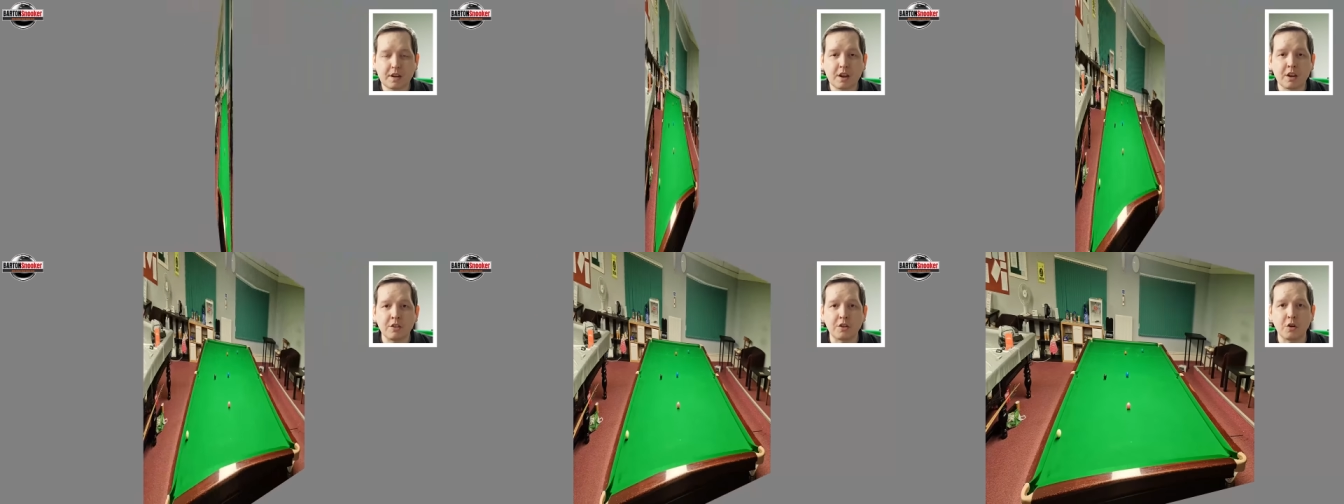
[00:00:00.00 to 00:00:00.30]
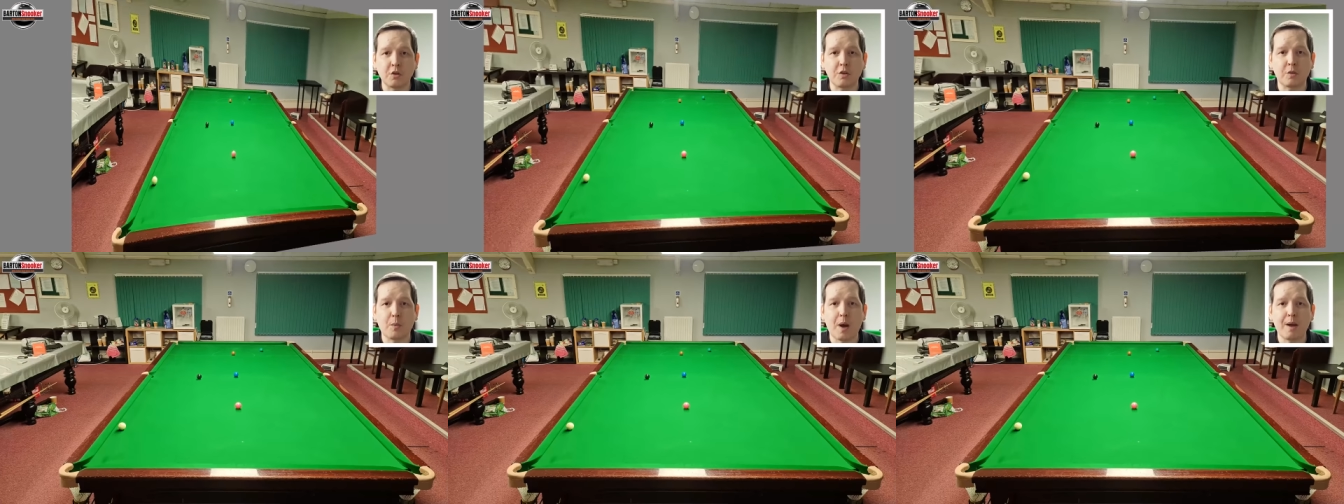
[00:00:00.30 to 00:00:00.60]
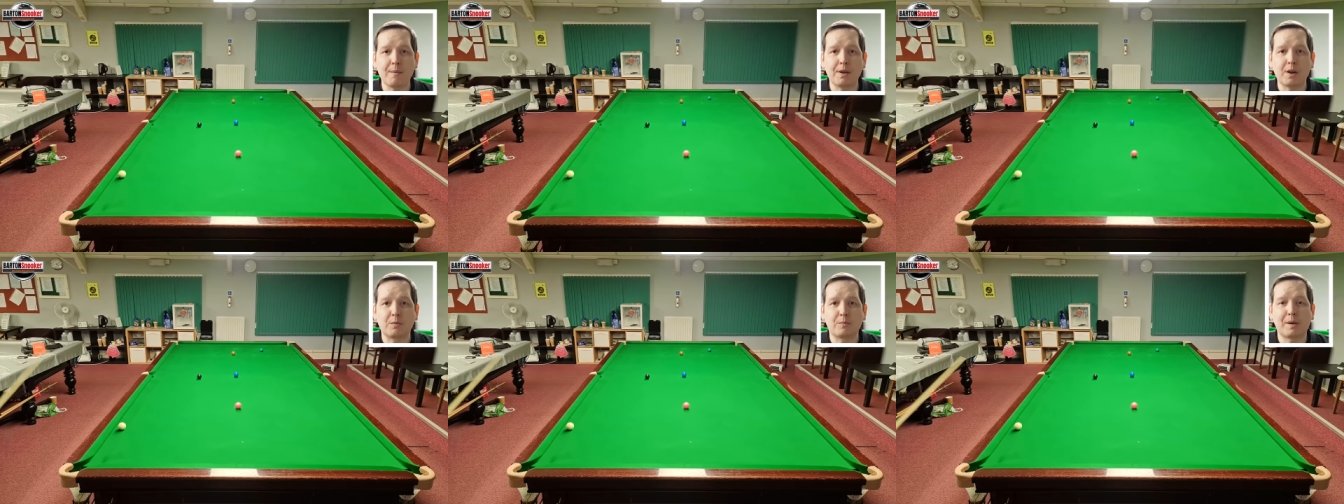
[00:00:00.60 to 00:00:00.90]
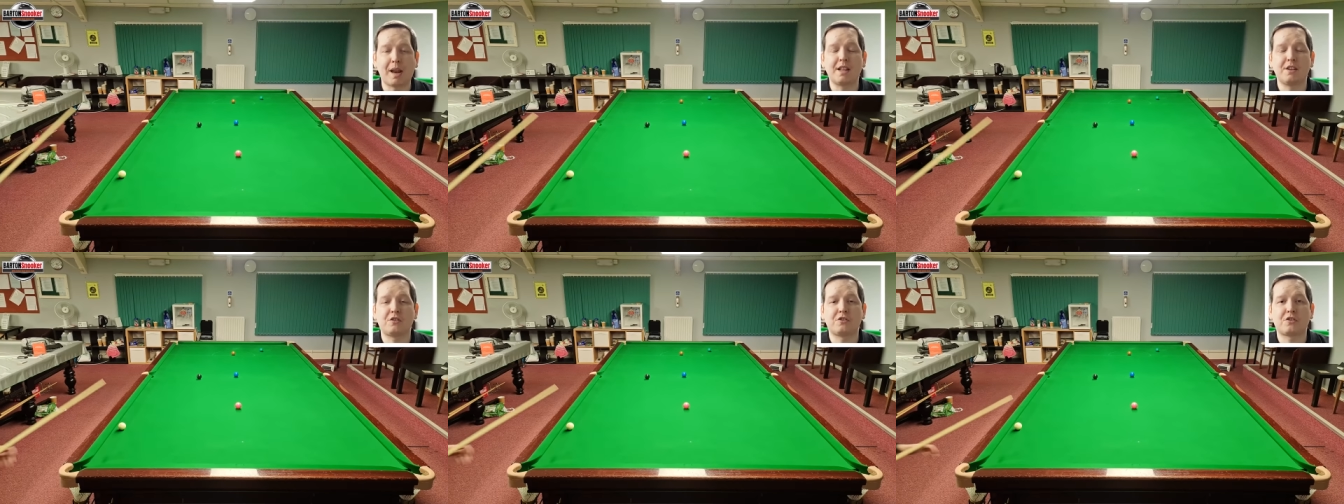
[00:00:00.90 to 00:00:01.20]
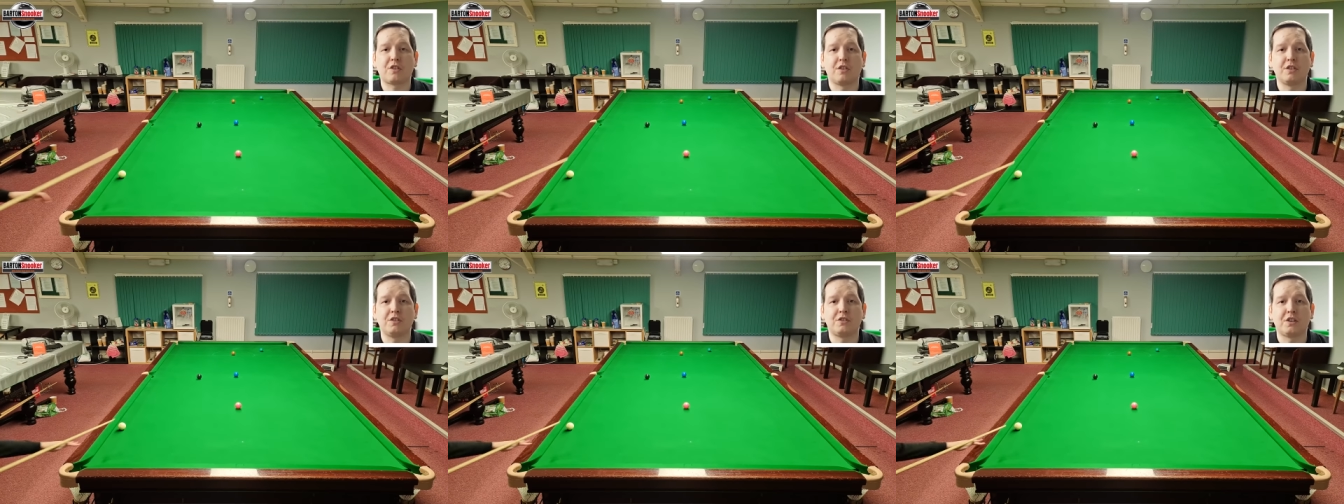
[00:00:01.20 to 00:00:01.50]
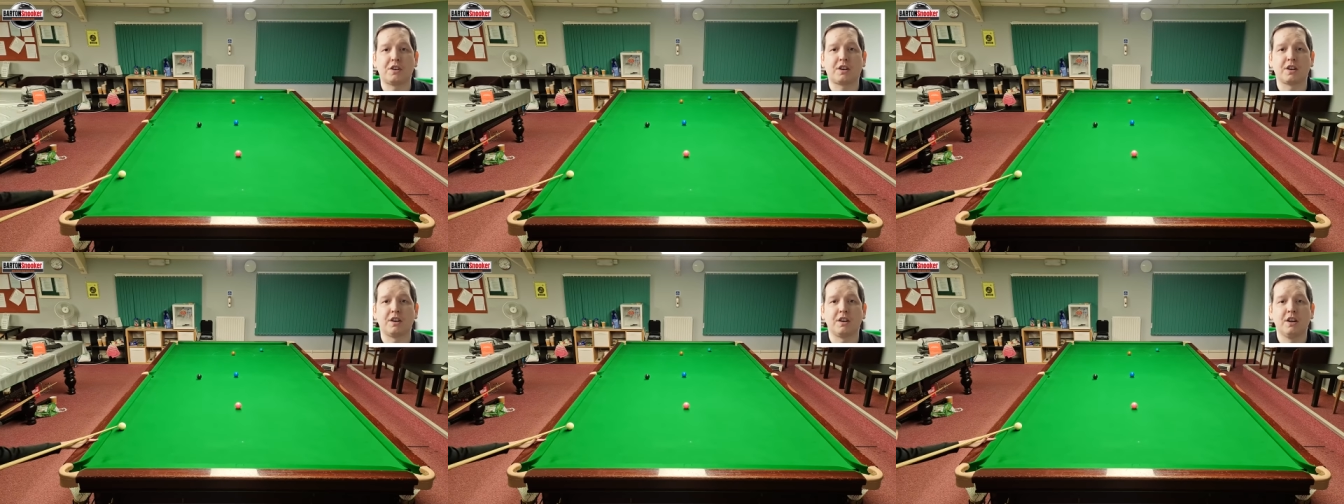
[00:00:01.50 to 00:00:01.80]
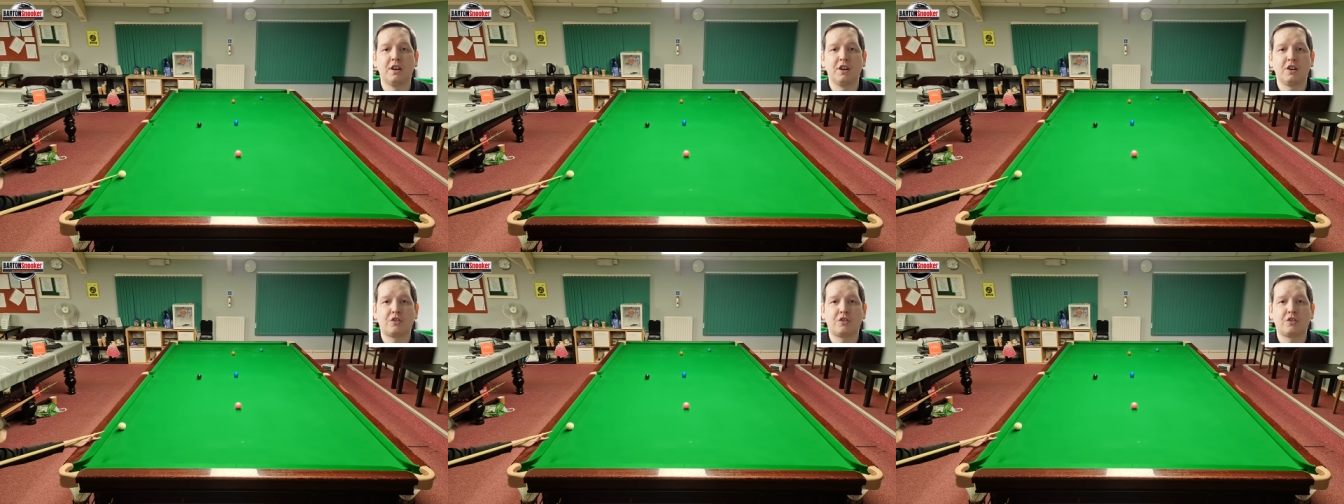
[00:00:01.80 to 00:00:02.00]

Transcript: The other way we could play this shot is you can